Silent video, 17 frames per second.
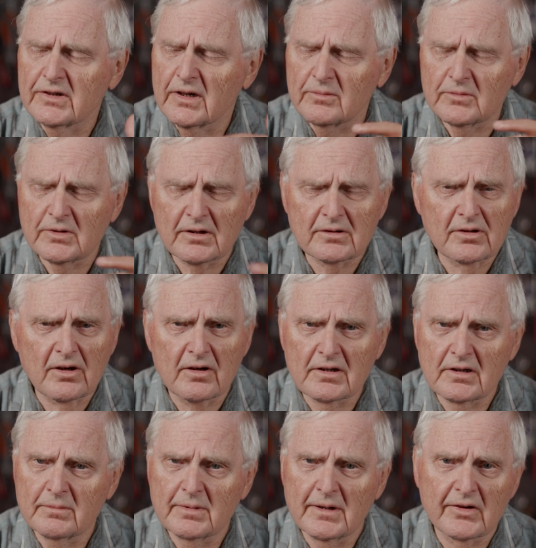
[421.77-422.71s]
I'm not
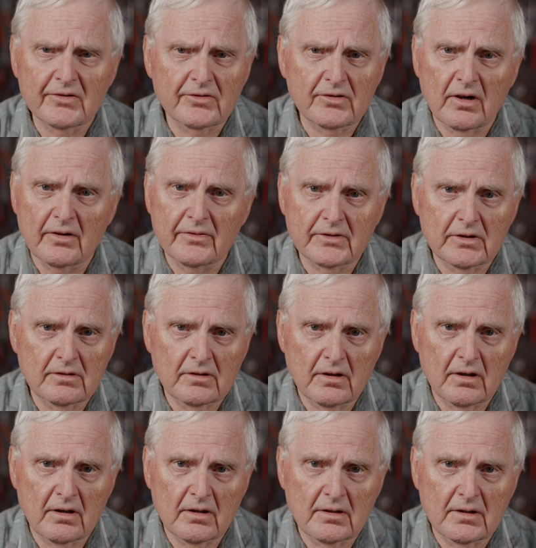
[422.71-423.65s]
talking about soft and
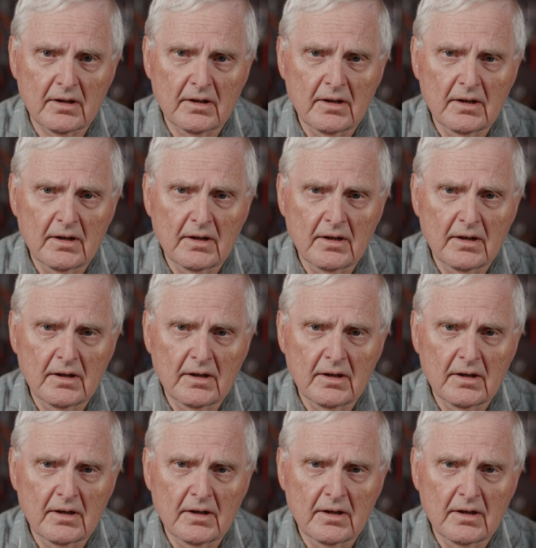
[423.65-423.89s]
hard.